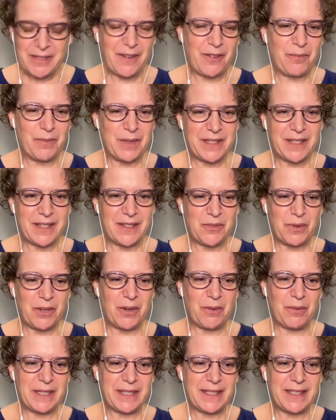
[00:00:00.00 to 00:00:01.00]
government says we
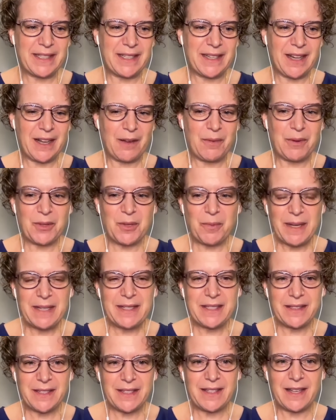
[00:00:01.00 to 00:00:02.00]
don't want DEI, what they're
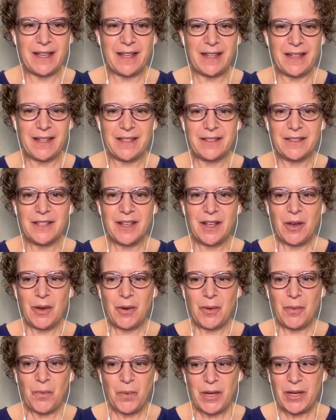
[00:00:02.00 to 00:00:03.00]
basically saying is
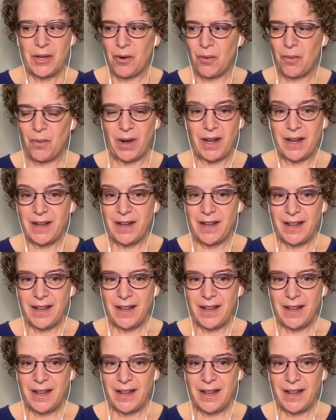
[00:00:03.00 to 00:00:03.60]
we don't want